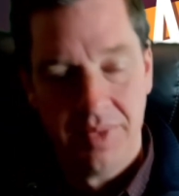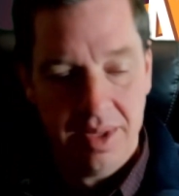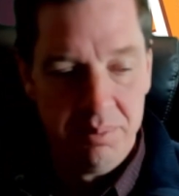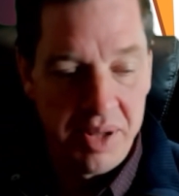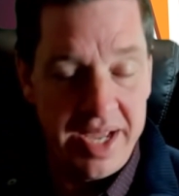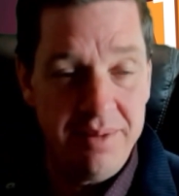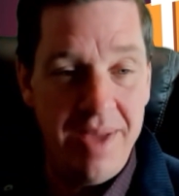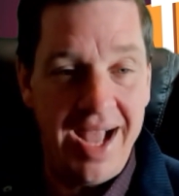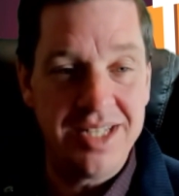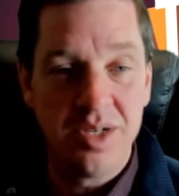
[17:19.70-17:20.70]
Playing
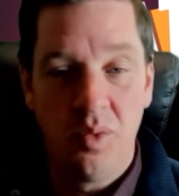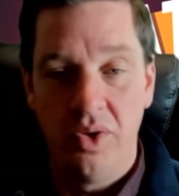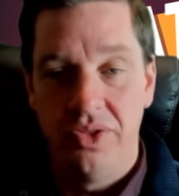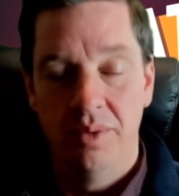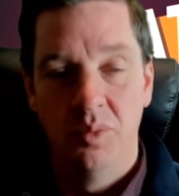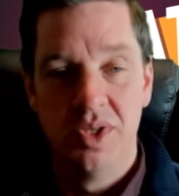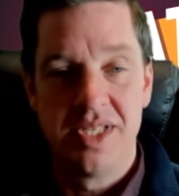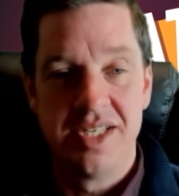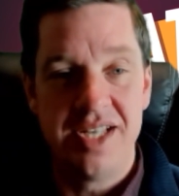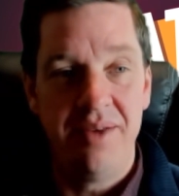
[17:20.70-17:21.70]
Magic with him was
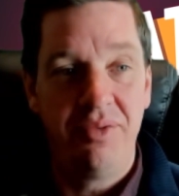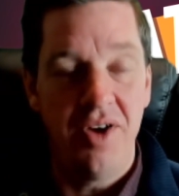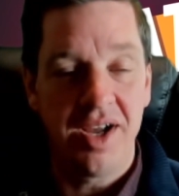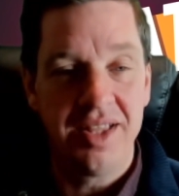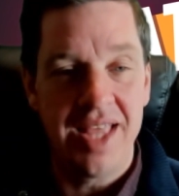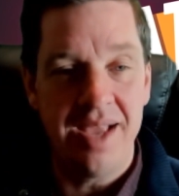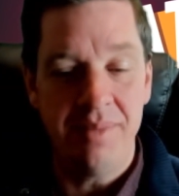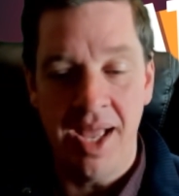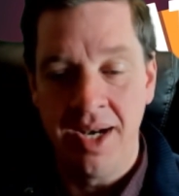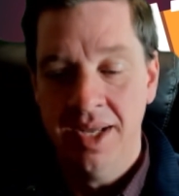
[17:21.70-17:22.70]
the same fucking thing,
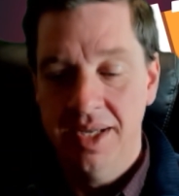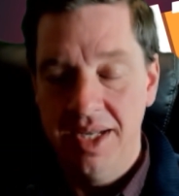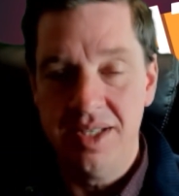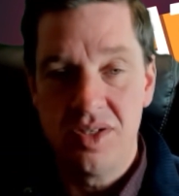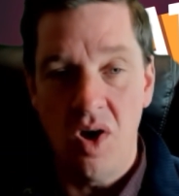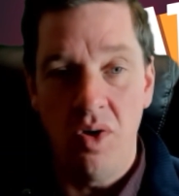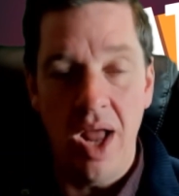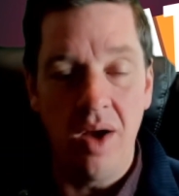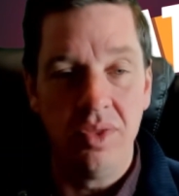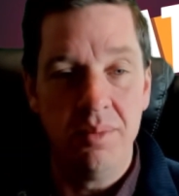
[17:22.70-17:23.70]
man. He's zoned
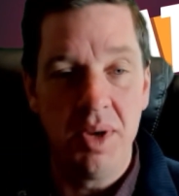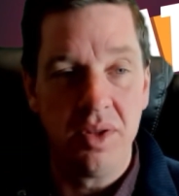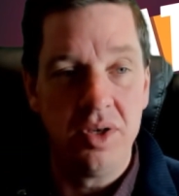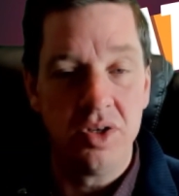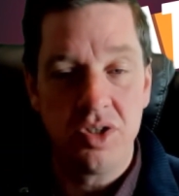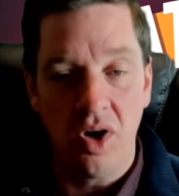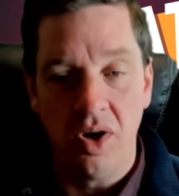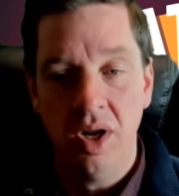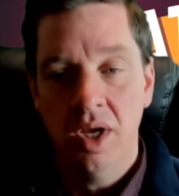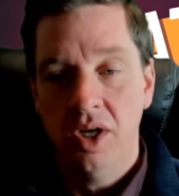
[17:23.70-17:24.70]
out in the middle of your
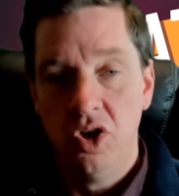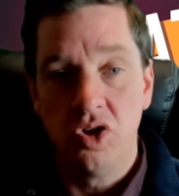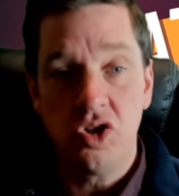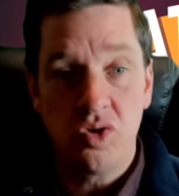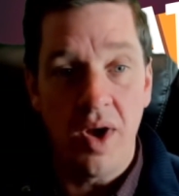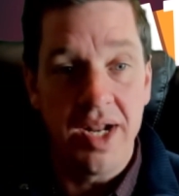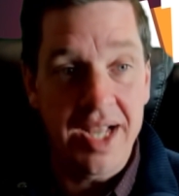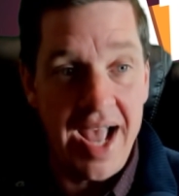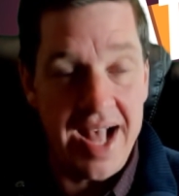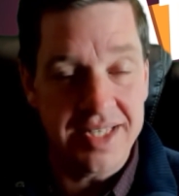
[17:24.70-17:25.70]
turn. You're just trying to
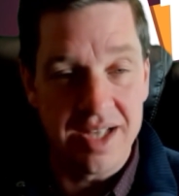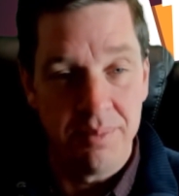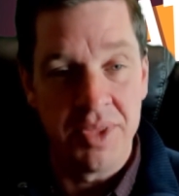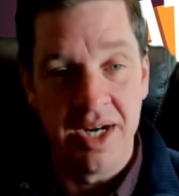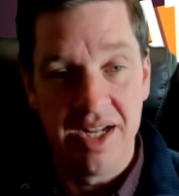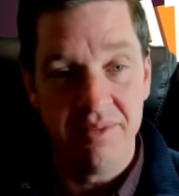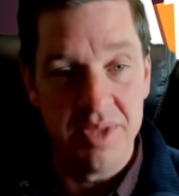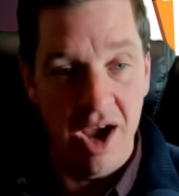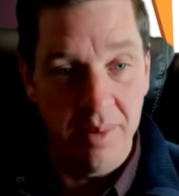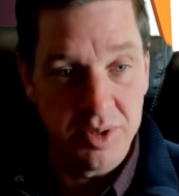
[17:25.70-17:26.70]
cast something and give him
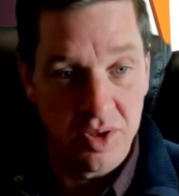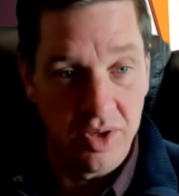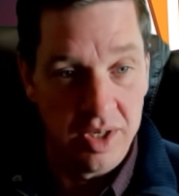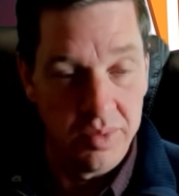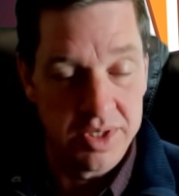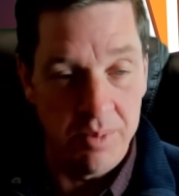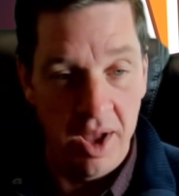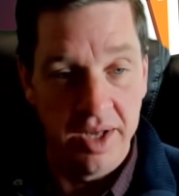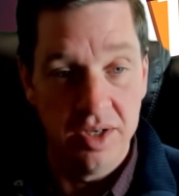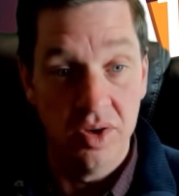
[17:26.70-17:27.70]
the opportunity to
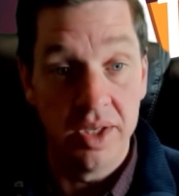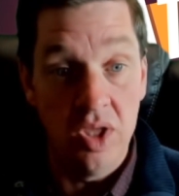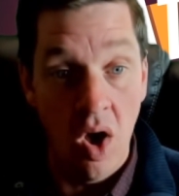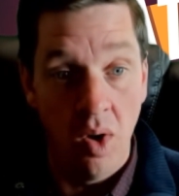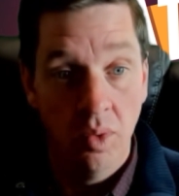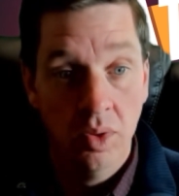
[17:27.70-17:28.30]
respond. And you're like, yo.